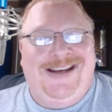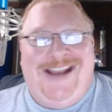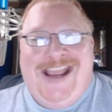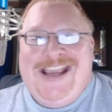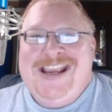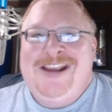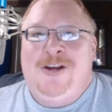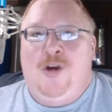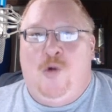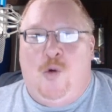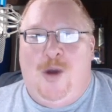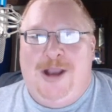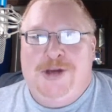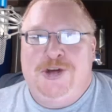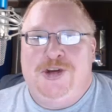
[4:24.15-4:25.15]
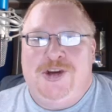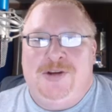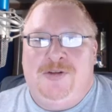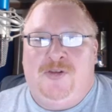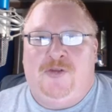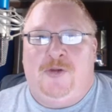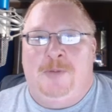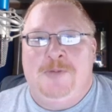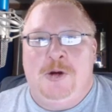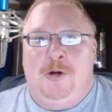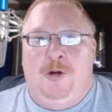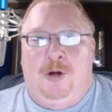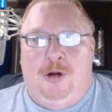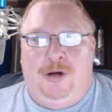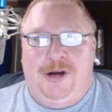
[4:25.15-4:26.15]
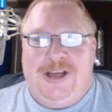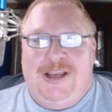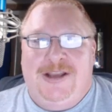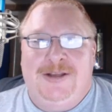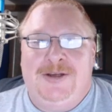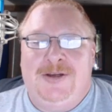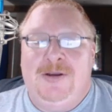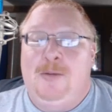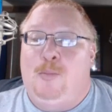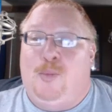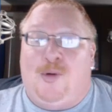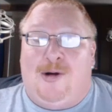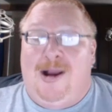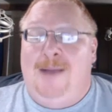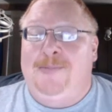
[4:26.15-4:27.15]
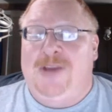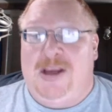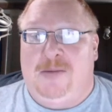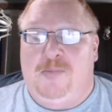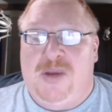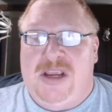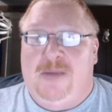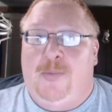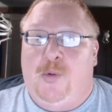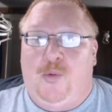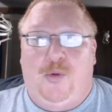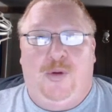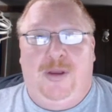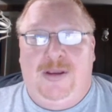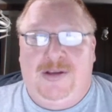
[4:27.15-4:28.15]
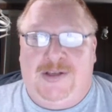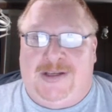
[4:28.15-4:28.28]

Taking questions from your audience, prompting people,